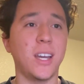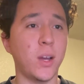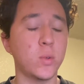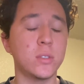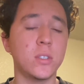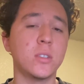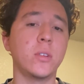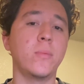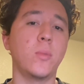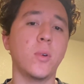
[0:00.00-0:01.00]
acquisition
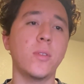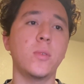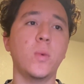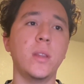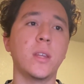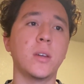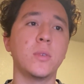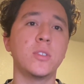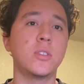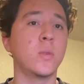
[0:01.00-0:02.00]
of more than one
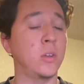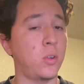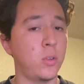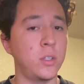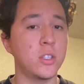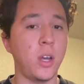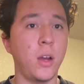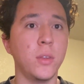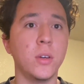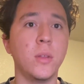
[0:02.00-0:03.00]
language during early
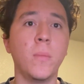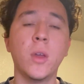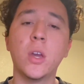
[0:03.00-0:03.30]
childhood,